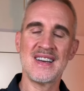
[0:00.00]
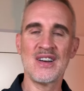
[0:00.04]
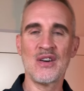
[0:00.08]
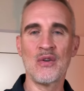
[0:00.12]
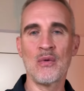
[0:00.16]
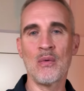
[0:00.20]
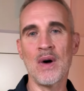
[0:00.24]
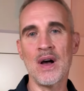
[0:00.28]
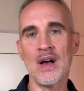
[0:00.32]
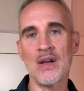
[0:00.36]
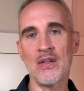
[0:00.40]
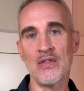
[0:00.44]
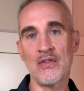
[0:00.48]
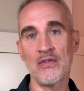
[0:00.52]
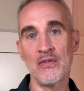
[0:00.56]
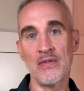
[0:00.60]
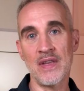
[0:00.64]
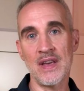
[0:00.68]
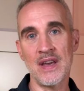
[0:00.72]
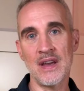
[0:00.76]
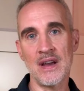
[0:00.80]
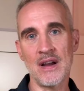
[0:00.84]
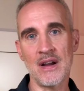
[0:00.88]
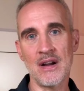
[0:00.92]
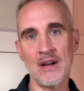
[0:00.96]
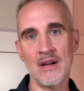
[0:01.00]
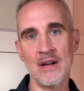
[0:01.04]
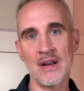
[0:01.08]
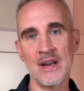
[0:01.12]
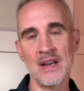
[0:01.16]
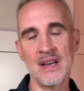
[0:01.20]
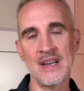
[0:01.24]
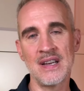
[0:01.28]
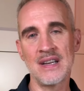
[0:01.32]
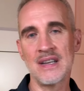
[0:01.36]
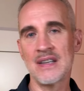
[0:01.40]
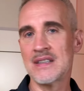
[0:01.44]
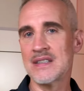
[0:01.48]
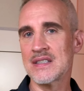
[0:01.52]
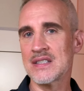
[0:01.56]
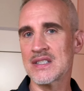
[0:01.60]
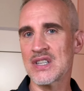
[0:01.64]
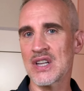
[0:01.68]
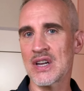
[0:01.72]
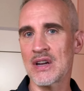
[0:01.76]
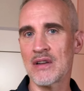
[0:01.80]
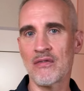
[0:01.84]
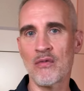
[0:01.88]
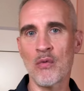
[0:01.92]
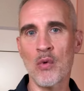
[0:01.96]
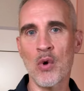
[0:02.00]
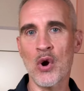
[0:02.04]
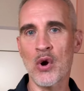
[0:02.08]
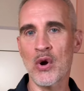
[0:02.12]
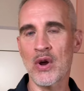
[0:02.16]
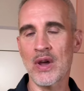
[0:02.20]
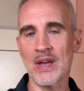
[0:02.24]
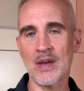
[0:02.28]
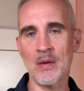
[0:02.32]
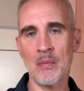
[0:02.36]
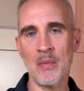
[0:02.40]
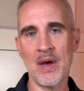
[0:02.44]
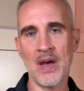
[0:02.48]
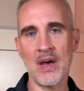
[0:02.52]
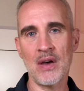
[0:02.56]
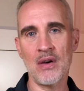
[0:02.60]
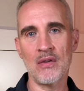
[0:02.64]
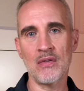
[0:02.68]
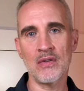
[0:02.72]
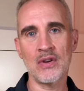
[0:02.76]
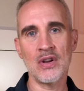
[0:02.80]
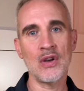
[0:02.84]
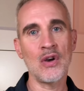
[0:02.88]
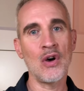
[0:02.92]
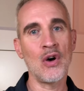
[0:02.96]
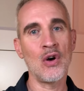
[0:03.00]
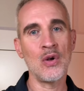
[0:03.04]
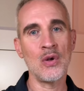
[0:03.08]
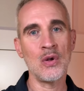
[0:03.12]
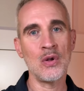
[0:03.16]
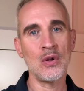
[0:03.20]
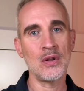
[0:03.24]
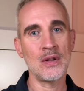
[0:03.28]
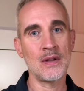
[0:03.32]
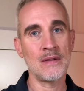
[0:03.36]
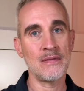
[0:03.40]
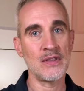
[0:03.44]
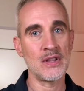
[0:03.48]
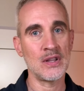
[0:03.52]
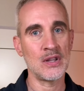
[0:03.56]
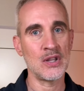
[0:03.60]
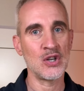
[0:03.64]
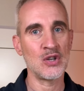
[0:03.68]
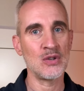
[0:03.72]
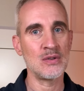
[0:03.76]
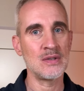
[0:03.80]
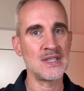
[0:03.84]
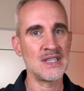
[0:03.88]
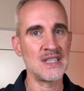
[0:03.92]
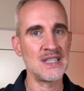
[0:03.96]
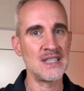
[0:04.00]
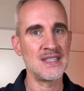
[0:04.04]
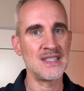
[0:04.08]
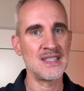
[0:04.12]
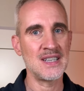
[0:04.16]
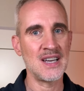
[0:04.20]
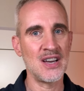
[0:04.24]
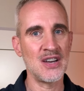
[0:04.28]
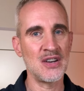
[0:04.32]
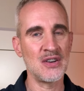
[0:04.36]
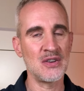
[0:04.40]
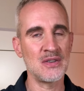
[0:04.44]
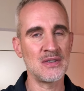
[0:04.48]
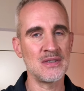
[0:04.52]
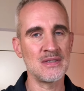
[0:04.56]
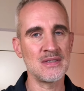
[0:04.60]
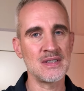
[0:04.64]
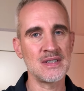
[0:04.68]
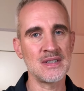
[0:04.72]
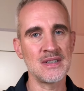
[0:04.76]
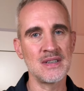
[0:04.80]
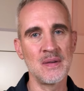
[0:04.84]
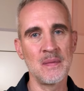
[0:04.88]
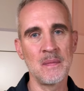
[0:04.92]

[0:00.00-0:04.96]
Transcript: while they're there instead of worrying about all of the little details.